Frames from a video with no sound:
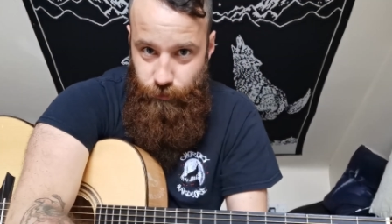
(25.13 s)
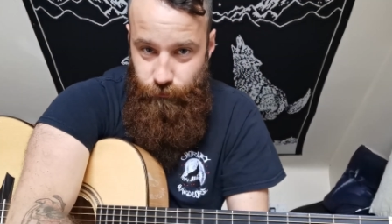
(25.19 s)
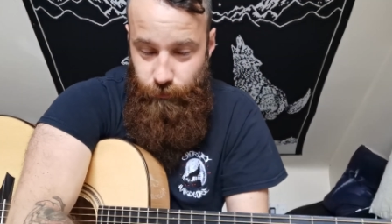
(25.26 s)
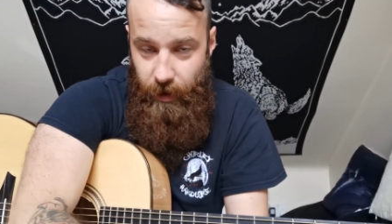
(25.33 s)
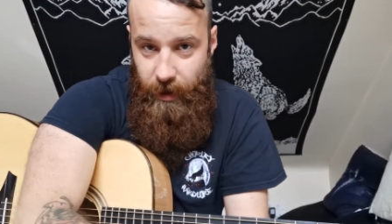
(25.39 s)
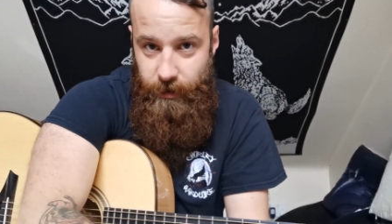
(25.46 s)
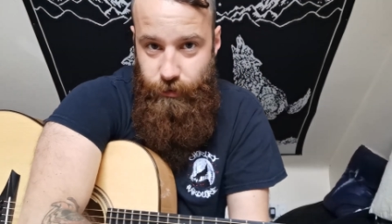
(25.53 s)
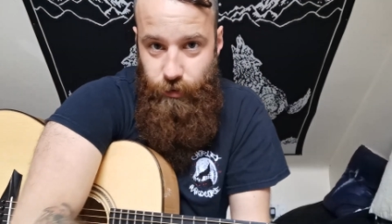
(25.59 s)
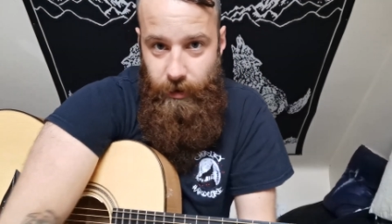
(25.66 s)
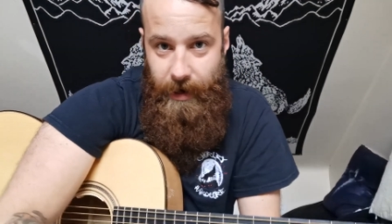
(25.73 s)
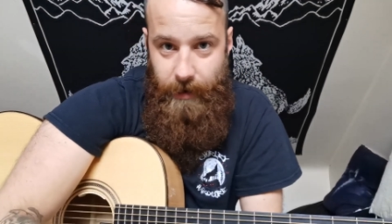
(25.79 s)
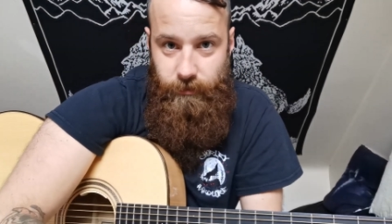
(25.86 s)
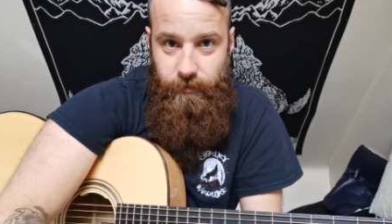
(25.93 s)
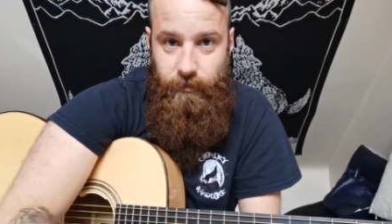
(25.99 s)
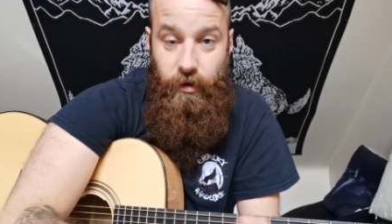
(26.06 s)

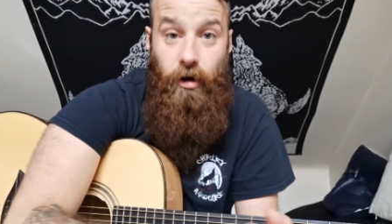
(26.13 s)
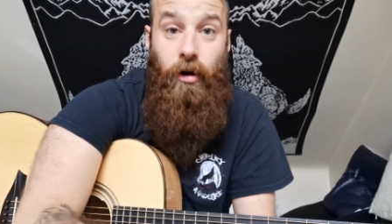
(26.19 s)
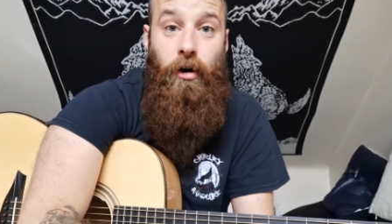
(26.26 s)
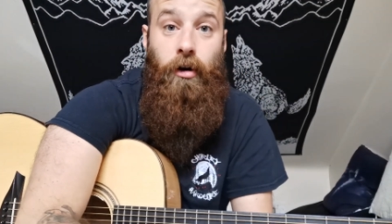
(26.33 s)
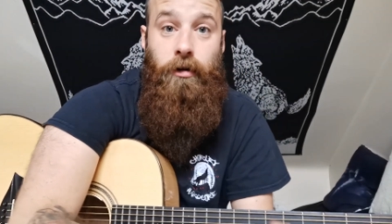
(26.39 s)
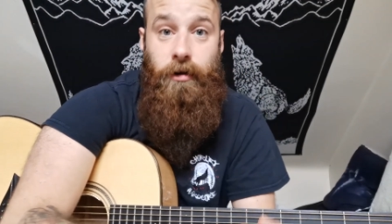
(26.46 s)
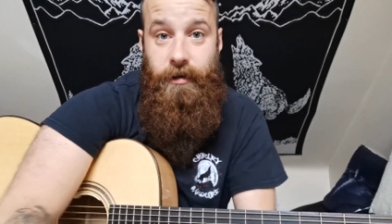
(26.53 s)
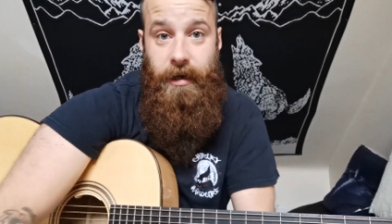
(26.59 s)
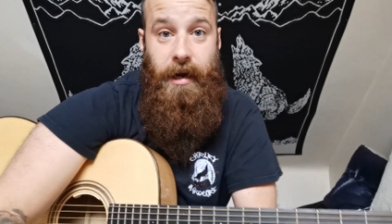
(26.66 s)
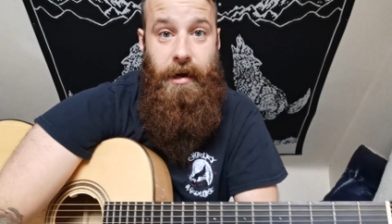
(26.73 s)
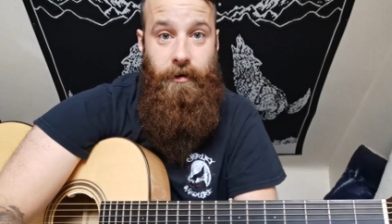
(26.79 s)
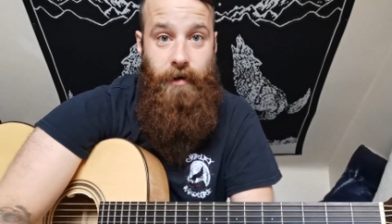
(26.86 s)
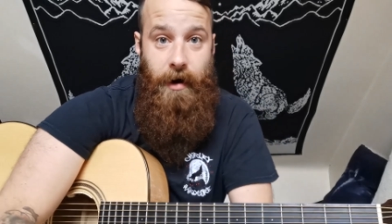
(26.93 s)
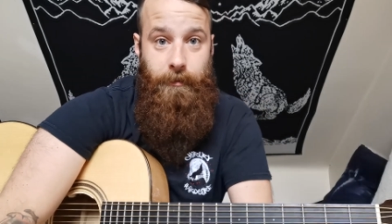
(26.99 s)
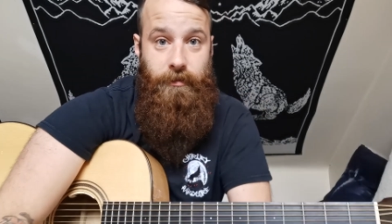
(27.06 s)
drawn out some chord
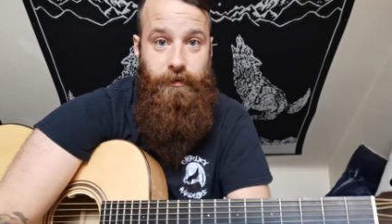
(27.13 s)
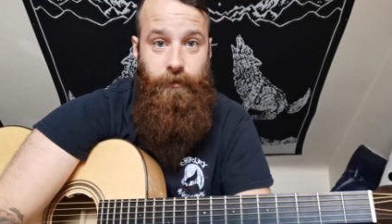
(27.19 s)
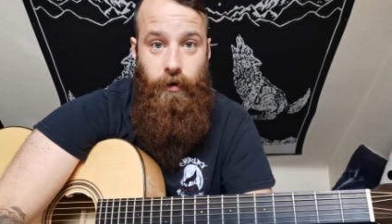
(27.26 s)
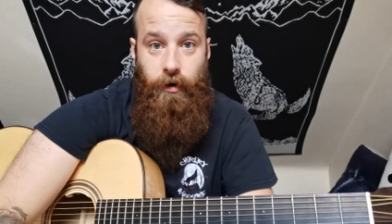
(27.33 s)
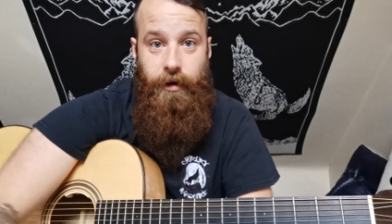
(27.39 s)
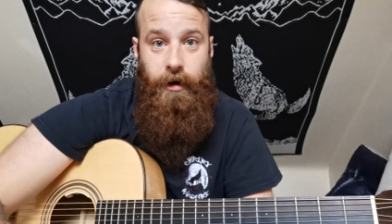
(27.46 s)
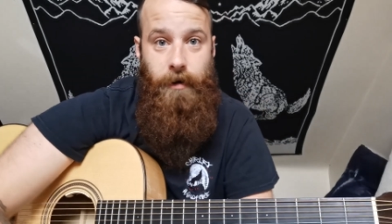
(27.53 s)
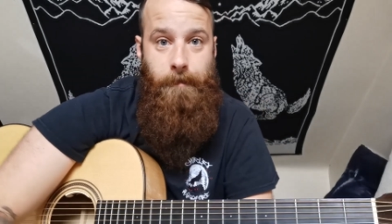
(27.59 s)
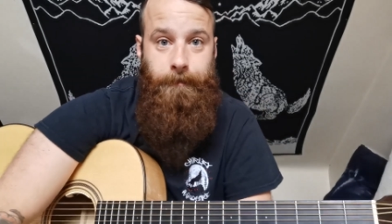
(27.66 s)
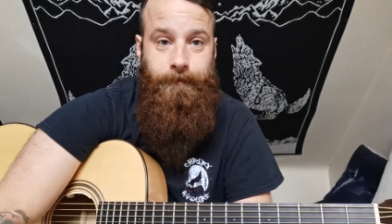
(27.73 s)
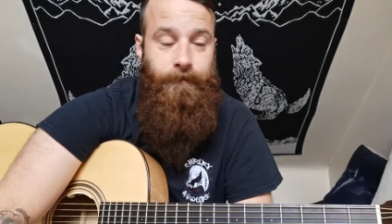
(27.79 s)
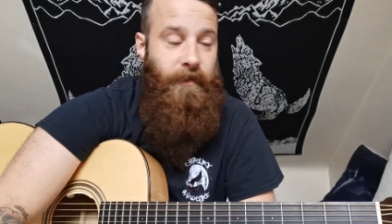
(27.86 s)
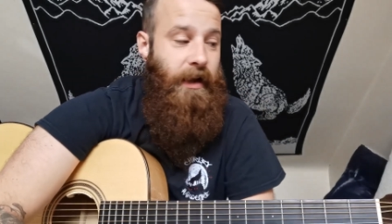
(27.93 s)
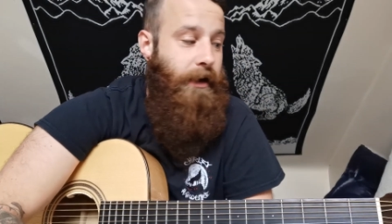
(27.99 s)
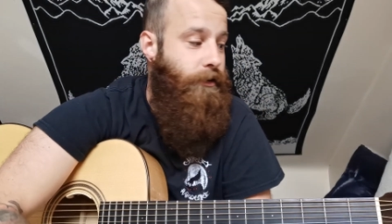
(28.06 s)
diagrams for you.
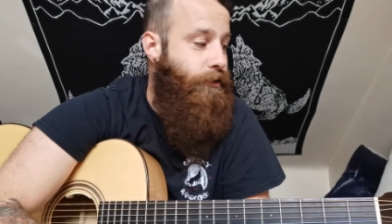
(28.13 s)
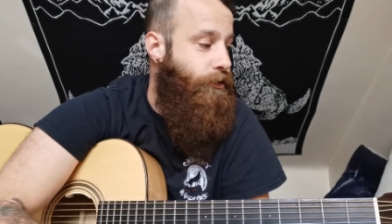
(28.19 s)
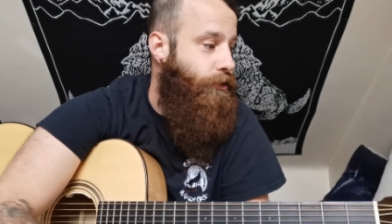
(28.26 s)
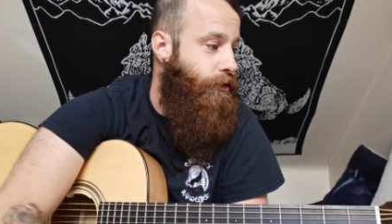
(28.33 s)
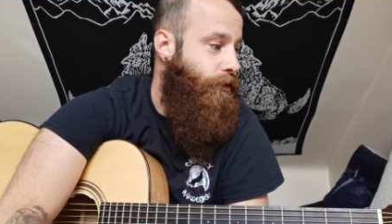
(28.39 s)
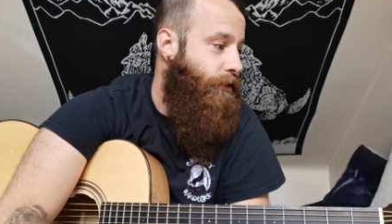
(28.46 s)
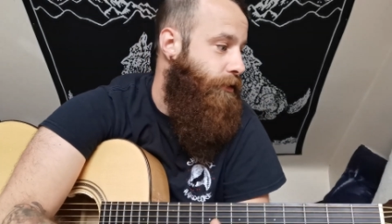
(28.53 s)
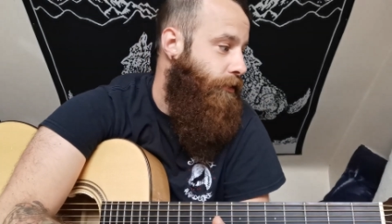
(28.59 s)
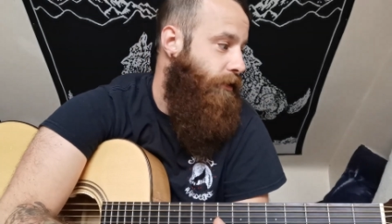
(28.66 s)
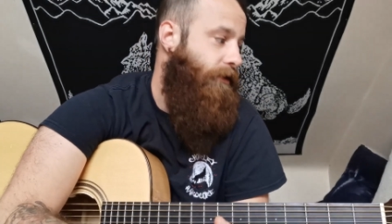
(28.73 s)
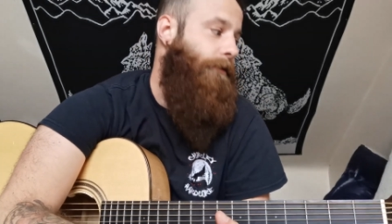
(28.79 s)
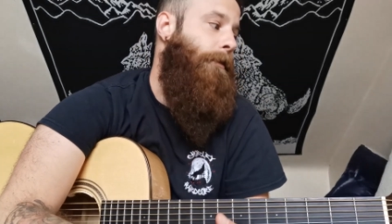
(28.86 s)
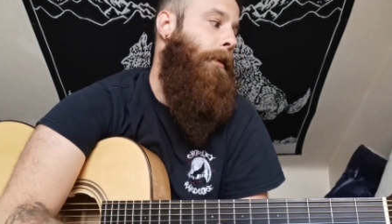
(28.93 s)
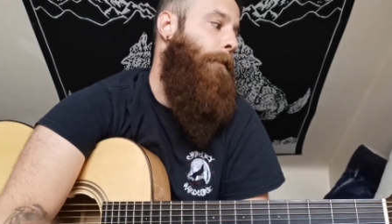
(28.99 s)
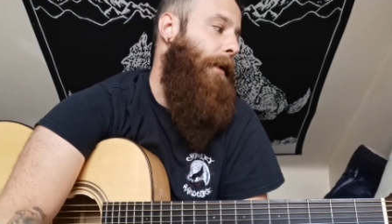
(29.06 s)
I just
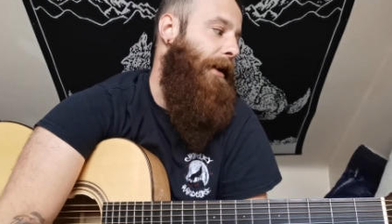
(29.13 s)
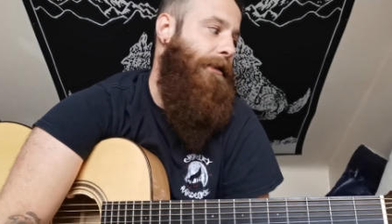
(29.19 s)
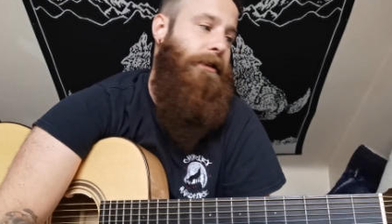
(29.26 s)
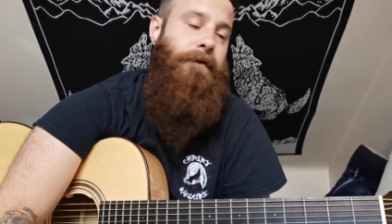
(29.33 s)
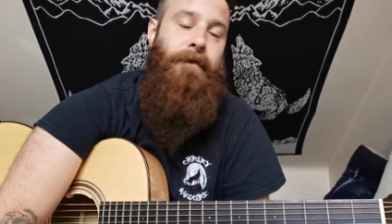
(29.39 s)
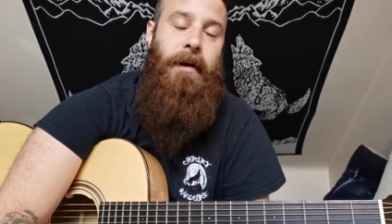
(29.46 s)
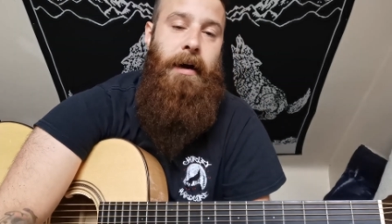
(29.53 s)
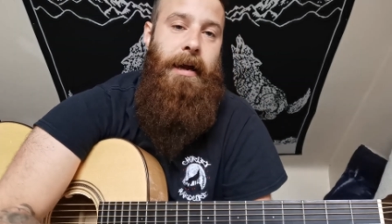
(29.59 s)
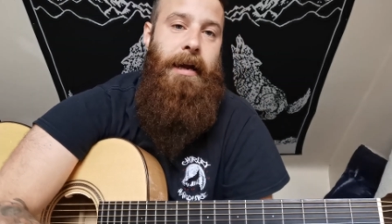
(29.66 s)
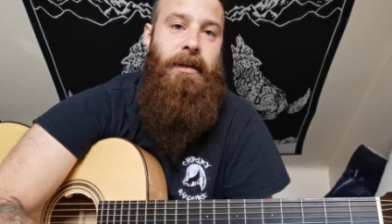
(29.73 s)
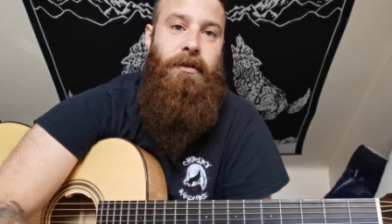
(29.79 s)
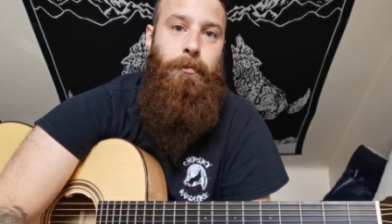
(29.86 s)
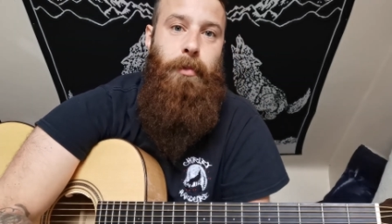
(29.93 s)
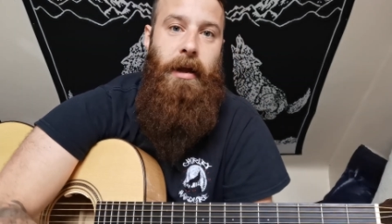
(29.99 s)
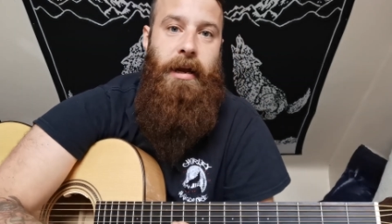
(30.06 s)
thought it would be best if I
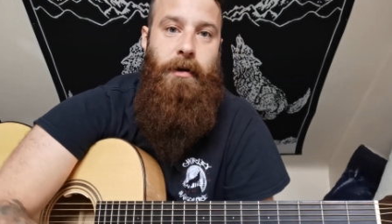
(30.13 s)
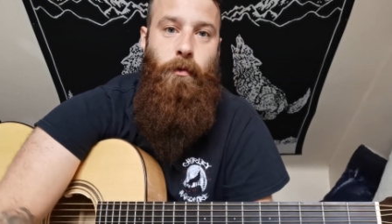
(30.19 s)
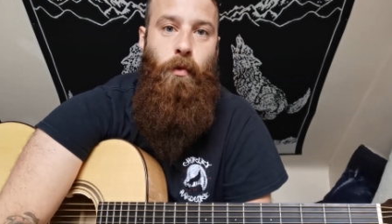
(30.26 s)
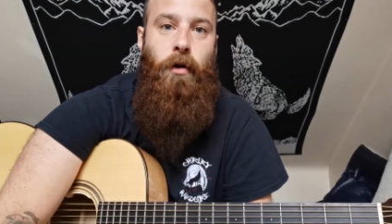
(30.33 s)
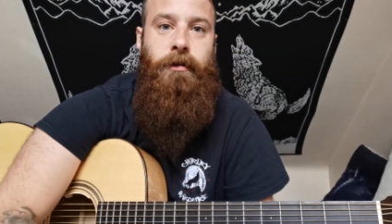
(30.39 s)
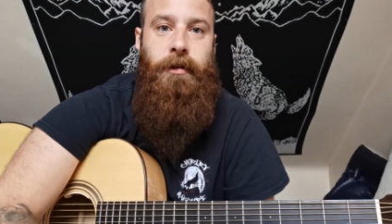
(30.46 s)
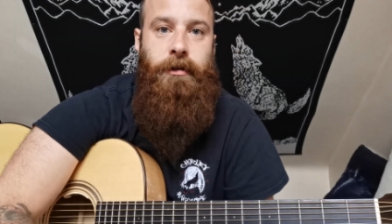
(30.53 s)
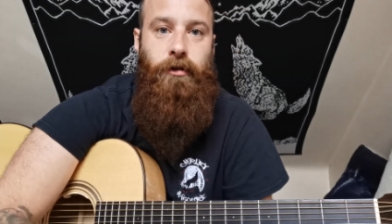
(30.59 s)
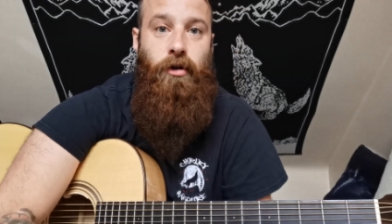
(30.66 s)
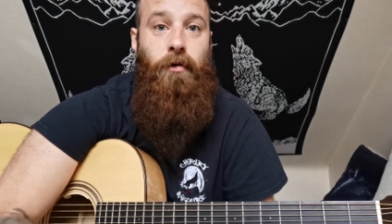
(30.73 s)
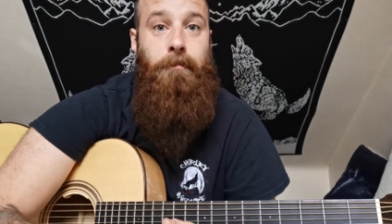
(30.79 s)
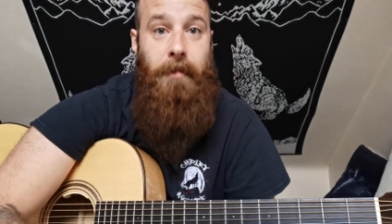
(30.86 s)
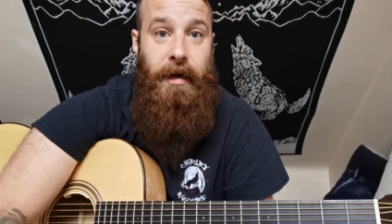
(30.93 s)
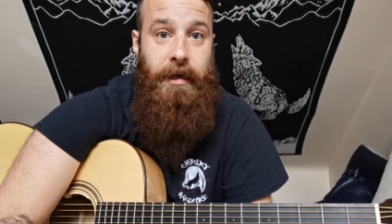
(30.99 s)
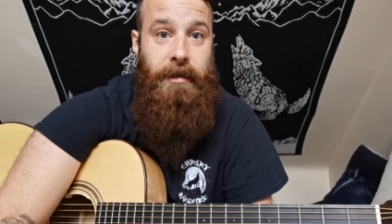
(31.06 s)
explain what it
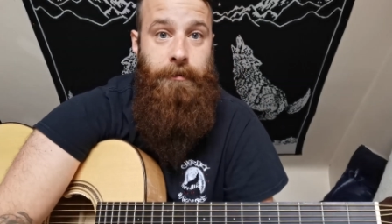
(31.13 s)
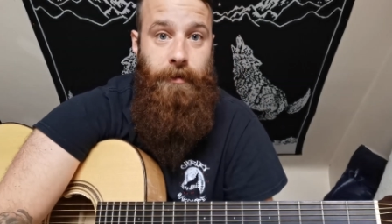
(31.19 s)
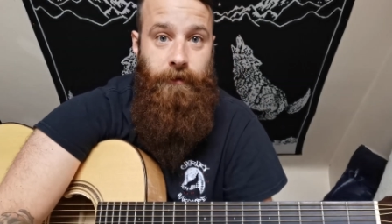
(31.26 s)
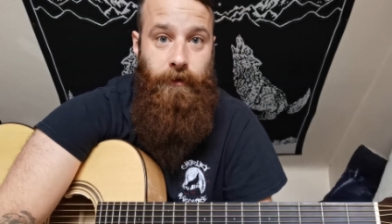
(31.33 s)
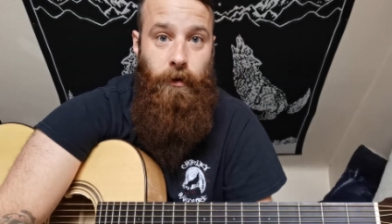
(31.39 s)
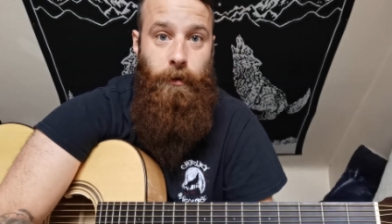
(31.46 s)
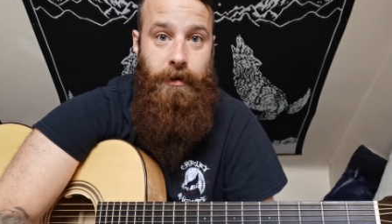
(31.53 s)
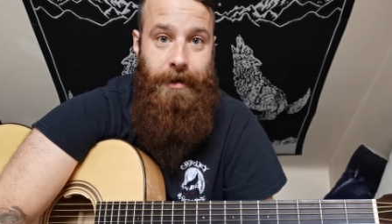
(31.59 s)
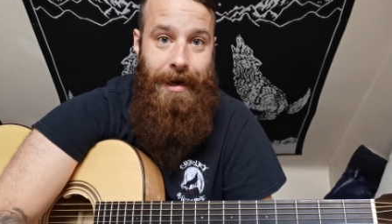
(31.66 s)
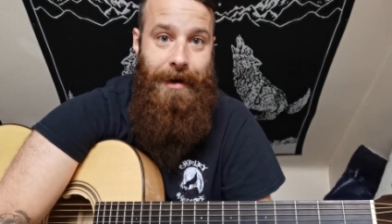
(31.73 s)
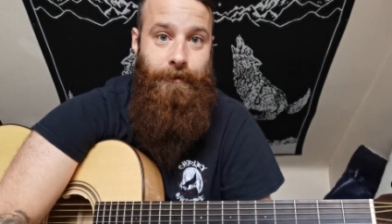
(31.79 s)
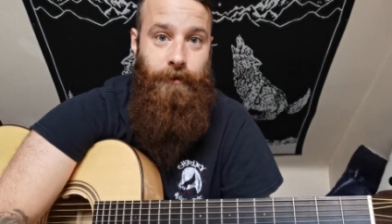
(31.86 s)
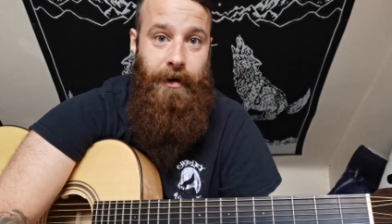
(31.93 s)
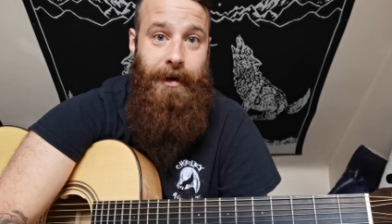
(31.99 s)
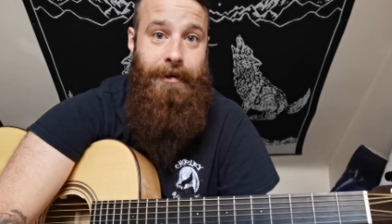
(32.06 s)
all means before we
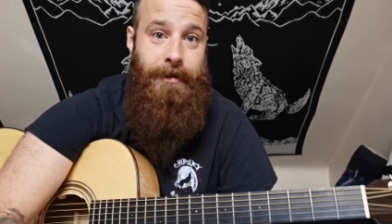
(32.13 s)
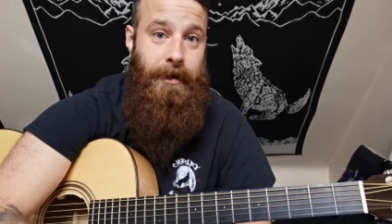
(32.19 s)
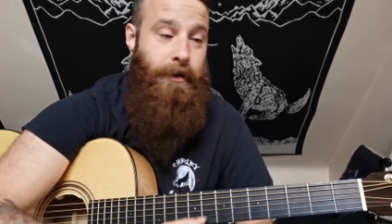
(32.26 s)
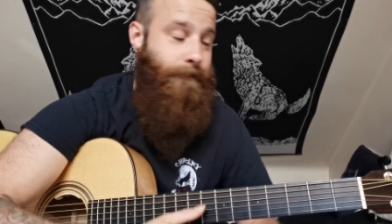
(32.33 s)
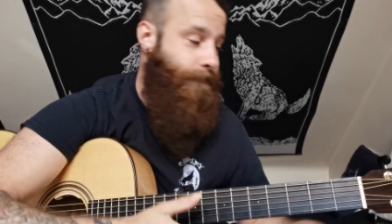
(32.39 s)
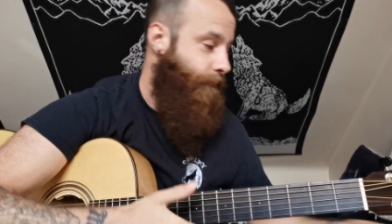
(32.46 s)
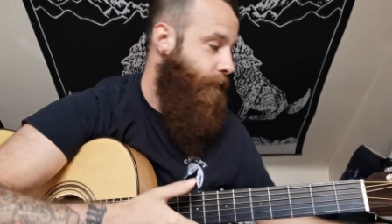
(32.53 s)
dive right in.